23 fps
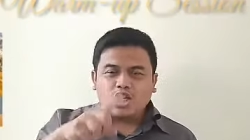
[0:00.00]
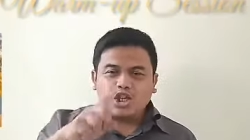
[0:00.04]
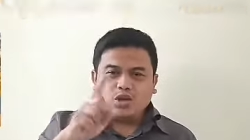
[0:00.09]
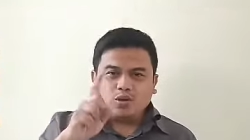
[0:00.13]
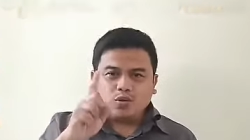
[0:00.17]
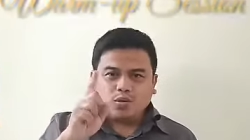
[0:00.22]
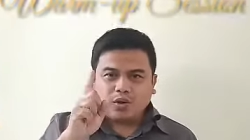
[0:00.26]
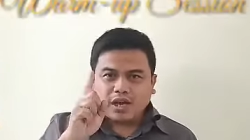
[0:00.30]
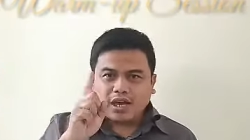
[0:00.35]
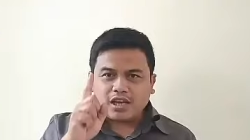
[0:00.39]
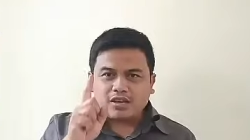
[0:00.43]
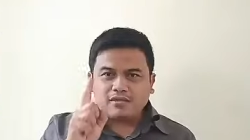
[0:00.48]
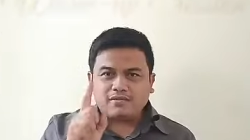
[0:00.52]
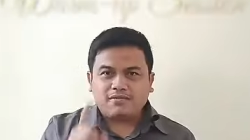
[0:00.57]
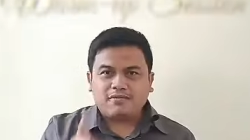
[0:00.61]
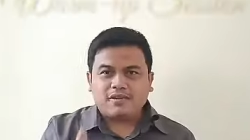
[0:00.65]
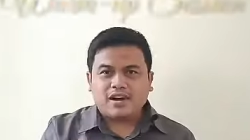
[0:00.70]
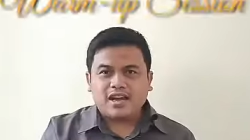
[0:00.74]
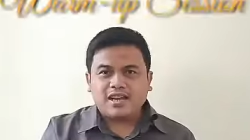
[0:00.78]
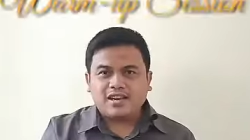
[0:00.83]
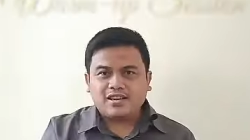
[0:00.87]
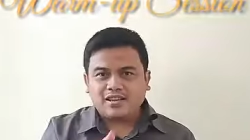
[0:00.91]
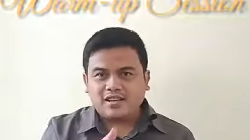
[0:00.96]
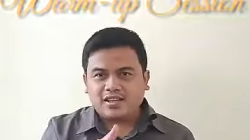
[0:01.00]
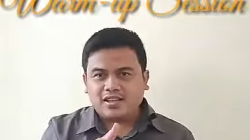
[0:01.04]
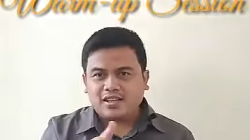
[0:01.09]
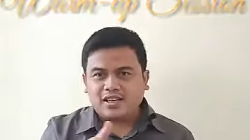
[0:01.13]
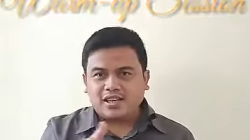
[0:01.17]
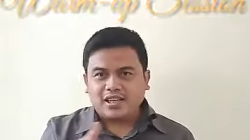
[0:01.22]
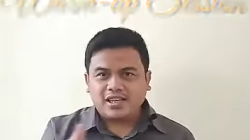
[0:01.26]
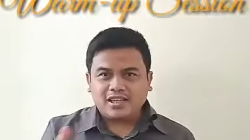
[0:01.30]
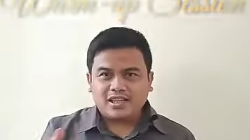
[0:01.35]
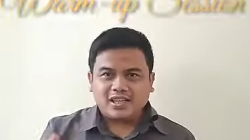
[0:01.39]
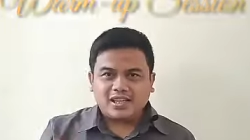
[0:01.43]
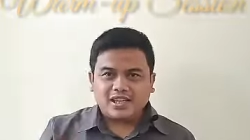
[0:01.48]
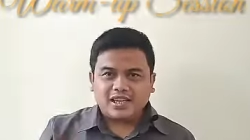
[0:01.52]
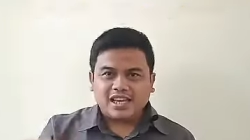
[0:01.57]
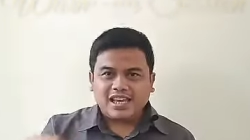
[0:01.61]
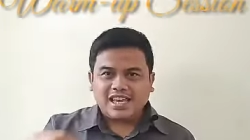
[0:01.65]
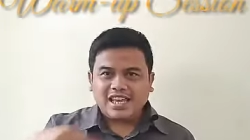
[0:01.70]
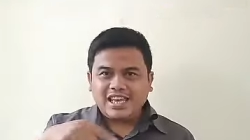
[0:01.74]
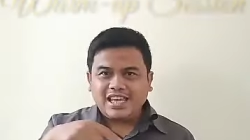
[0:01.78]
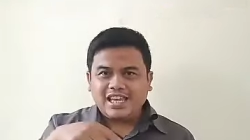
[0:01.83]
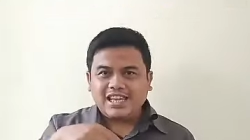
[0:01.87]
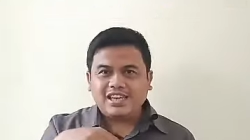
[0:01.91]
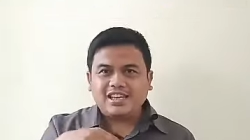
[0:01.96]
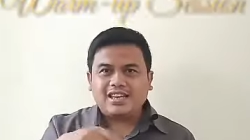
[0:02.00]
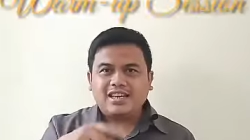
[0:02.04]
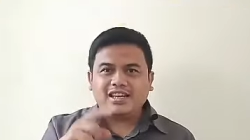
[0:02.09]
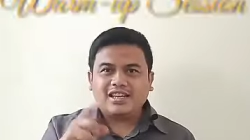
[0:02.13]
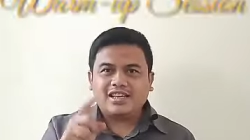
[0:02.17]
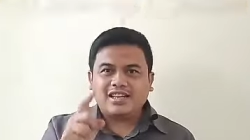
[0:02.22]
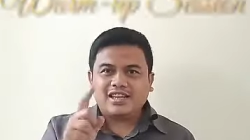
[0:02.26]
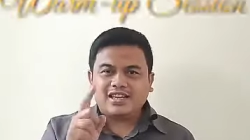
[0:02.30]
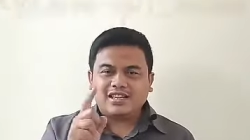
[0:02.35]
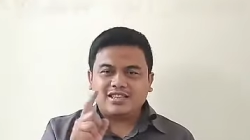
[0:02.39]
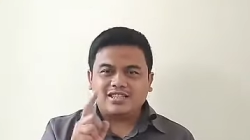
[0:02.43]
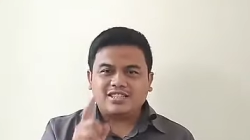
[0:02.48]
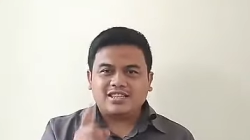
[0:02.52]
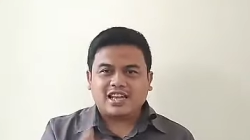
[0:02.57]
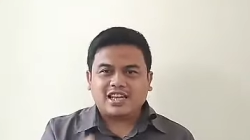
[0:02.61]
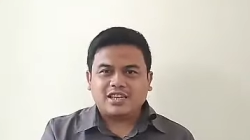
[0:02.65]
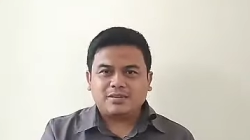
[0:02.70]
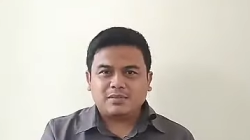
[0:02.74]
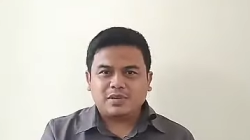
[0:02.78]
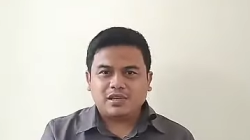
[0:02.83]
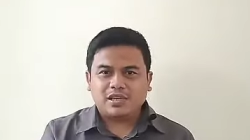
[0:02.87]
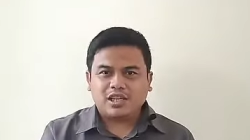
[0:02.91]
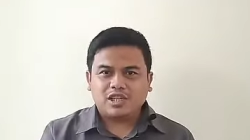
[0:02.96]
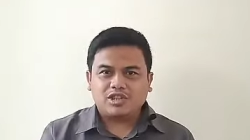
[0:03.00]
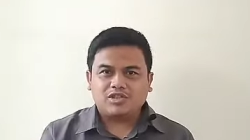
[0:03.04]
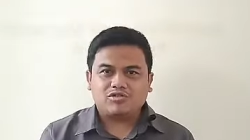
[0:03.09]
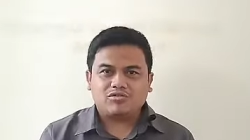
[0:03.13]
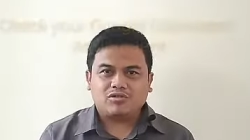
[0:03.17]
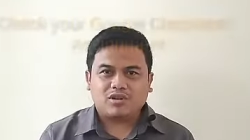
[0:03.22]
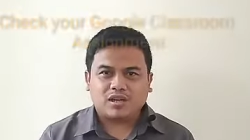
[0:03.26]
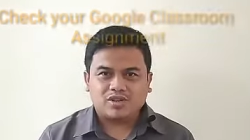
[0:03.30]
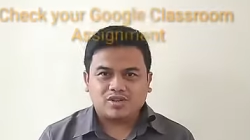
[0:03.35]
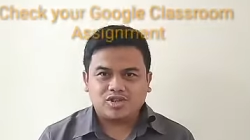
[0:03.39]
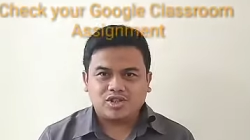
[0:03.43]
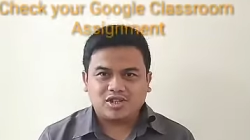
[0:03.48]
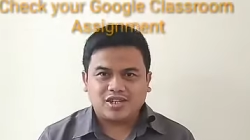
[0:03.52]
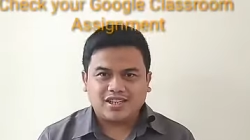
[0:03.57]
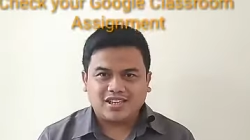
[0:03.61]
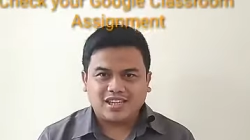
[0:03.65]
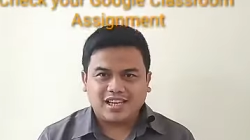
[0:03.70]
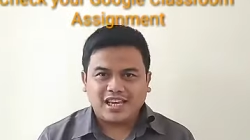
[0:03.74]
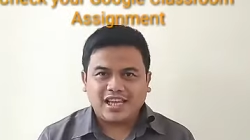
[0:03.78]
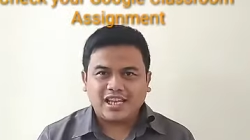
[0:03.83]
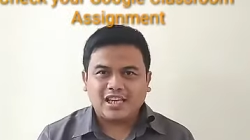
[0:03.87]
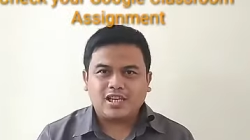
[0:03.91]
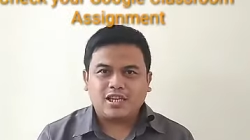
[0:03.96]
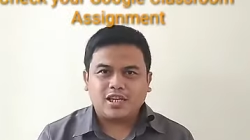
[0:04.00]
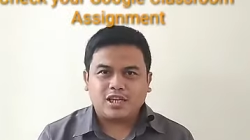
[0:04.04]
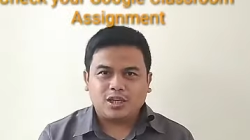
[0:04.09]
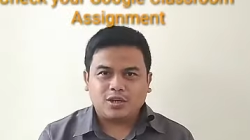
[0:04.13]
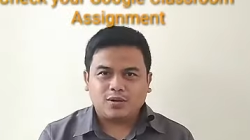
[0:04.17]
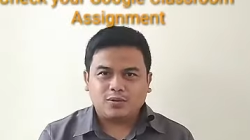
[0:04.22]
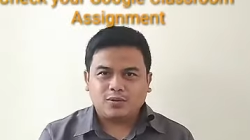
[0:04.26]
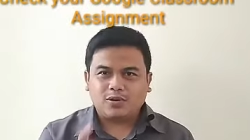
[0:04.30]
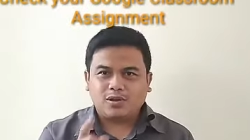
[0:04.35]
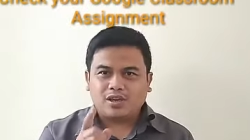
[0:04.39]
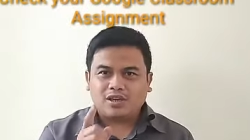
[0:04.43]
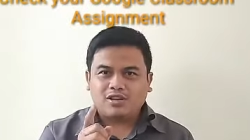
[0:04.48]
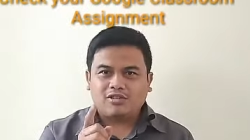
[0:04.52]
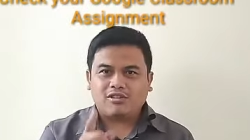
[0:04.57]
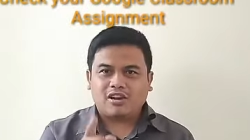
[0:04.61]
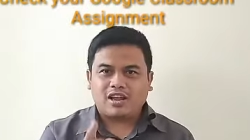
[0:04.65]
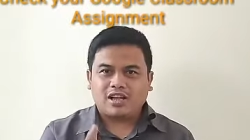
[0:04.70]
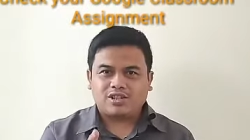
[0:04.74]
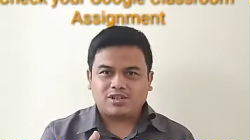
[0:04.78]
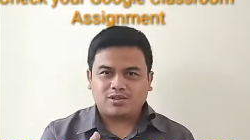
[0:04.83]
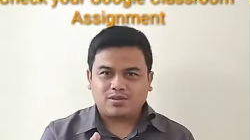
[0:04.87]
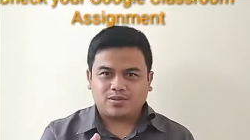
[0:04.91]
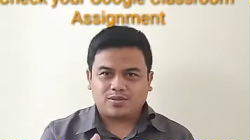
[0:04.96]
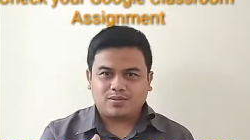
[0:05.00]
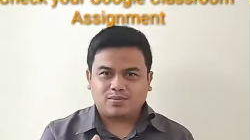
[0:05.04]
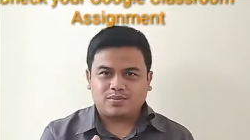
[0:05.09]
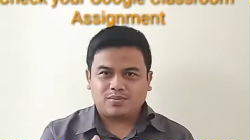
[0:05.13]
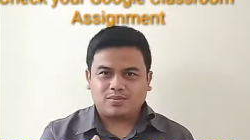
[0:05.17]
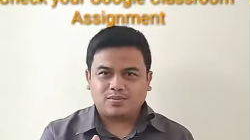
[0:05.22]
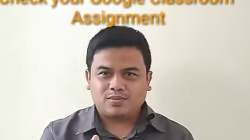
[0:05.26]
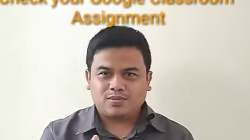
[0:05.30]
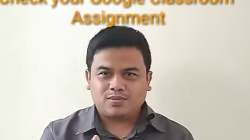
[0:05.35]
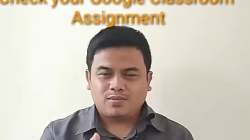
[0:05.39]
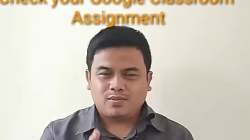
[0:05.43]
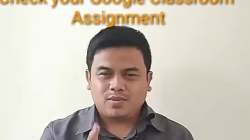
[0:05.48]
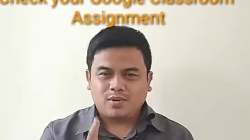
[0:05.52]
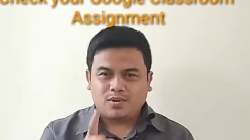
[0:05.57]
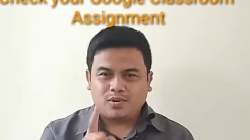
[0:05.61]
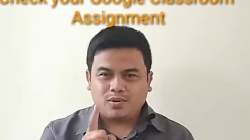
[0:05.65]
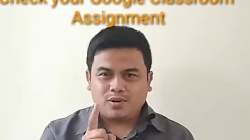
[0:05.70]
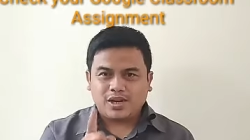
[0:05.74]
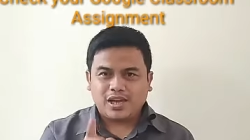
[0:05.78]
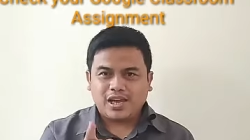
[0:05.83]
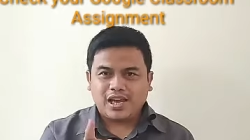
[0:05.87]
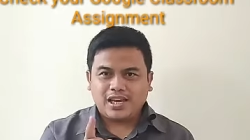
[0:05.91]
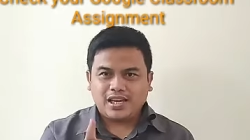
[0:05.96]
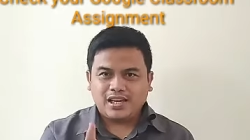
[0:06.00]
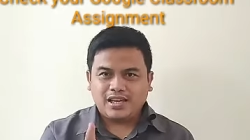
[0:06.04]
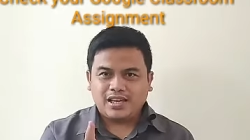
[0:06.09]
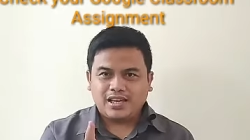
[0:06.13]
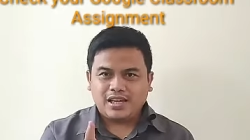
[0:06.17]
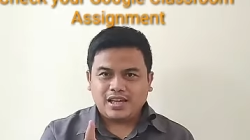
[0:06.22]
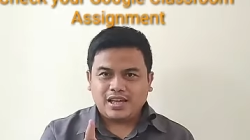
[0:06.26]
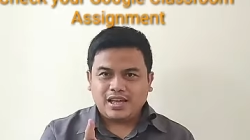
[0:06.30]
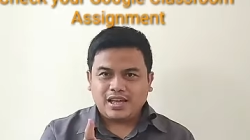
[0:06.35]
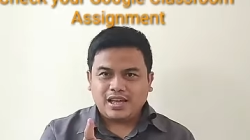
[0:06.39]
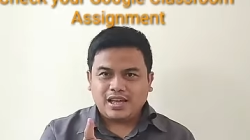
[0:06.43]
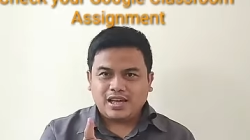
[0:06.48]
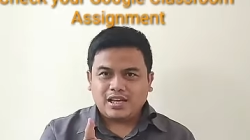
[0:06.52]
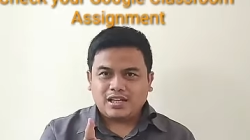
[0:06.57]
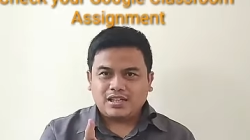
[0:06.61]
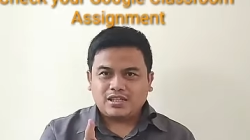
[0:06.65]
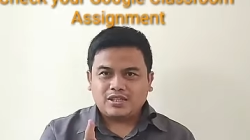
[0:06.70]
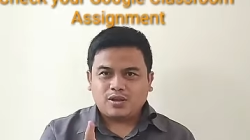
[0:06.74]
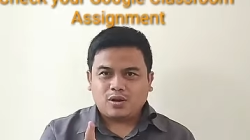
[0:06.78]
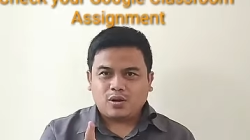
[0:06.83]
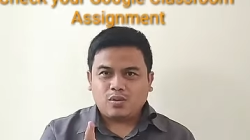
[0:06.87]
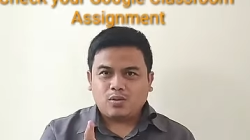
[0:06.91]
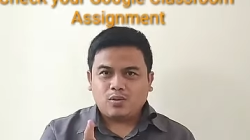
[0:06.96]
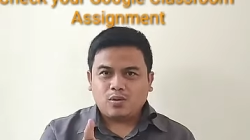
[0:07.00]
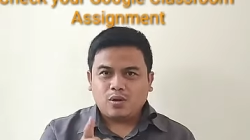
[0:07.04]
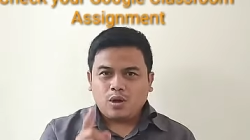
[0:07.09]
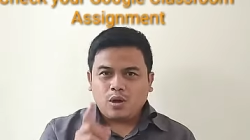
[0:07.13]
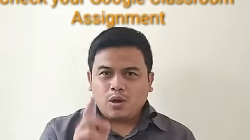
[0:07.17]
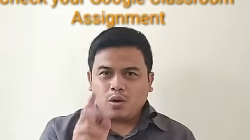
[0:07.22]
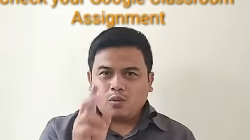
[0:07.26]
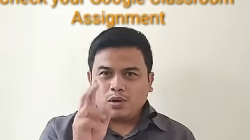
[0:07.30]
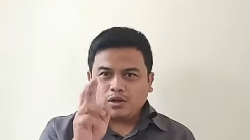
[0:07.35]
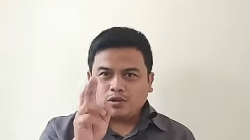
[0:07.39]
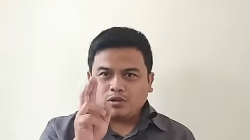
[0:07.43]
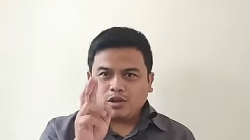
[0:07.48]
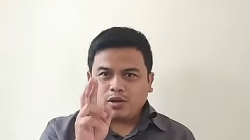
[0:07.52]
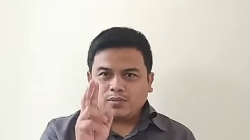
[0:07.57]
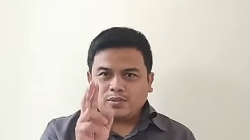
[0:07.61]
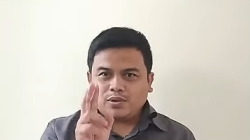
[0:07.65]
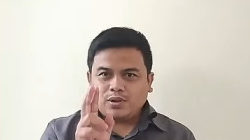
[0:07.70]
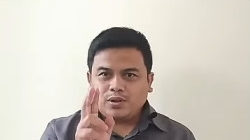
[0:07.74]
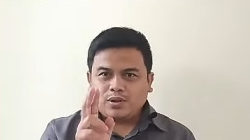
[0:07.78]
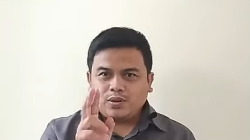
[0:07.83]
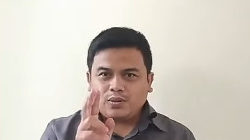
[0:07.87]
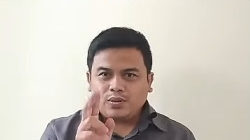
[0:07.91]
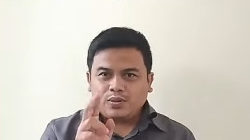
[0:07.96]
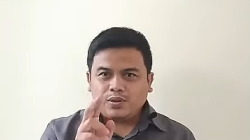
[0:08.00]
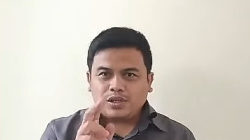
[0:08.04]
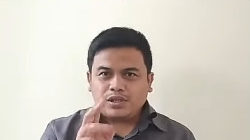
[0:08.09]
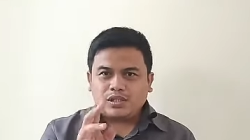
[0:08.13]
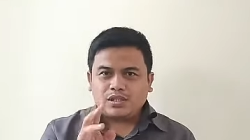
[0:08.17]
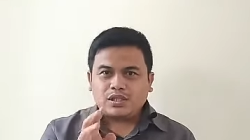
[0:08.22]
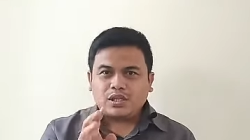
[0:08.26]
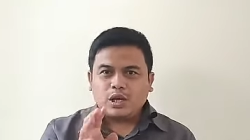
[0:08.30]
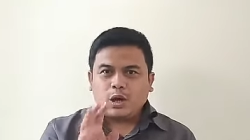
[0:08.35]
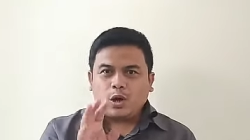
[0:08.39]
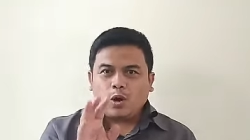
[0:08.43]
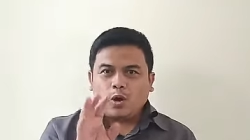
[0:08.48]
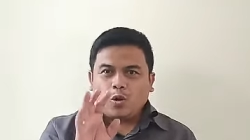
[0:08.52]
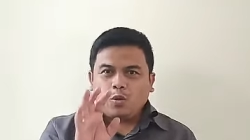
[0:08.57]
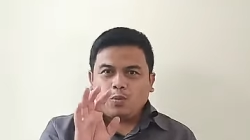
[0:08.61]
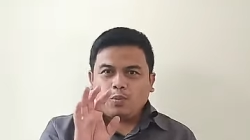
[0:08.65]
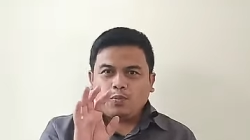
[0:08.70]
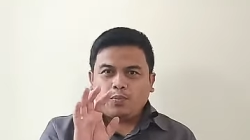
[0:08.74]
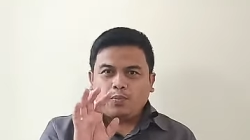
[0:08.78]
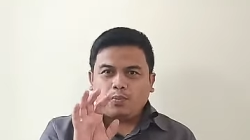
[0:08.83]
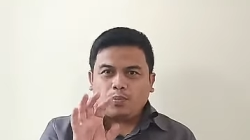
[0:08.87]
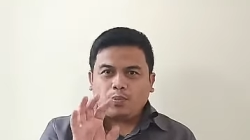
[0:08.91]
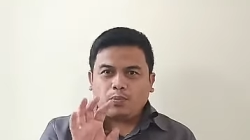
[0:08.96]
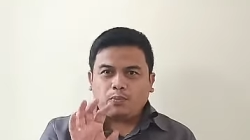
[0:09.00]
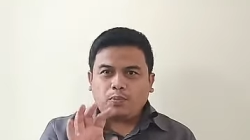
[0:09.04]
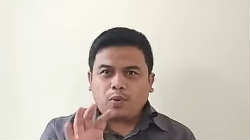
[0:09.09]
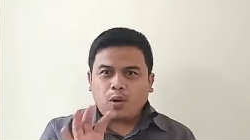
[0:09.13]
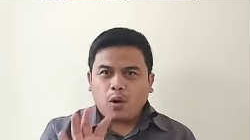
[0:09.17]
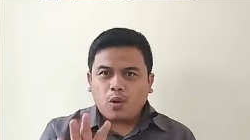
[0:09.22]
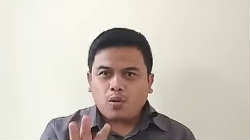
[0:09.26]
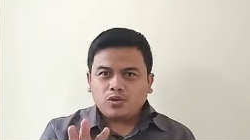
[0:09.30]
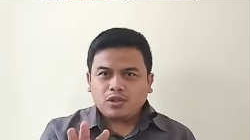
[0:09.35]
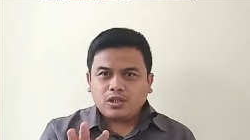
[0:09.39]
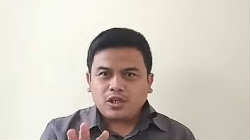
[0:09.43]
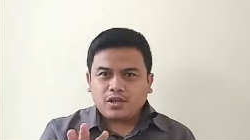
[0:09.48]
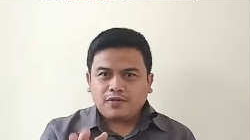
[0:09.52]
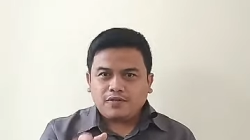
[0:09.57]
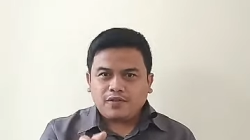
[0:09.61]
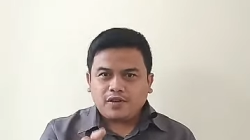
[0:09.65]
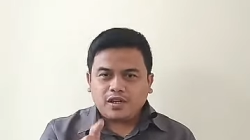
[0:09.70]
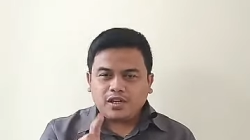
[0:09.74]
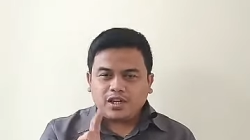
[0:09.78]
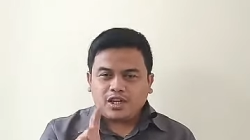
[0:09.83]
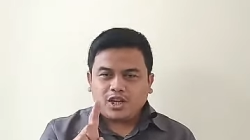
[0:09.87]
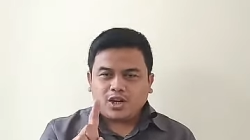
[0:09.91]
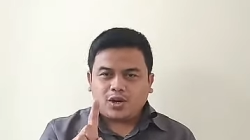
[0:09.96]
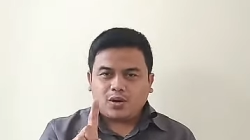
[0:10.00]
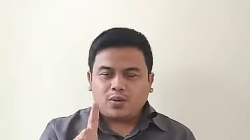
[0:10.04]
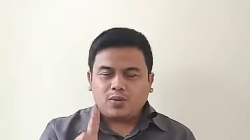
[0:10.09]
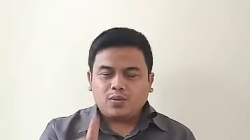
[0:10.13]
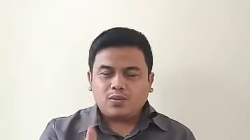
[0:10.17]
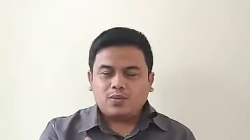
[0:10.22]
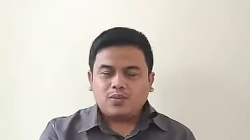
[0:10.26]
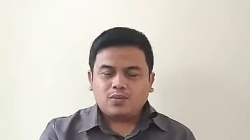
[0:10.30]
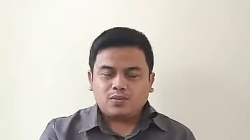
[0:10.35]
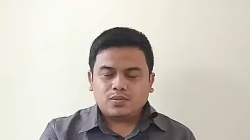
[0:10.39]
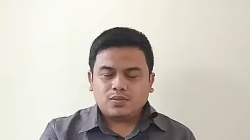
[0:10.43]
You can find the link in the assignment instruction in the Google Classroom. Okay, so what you have to do is pause the video,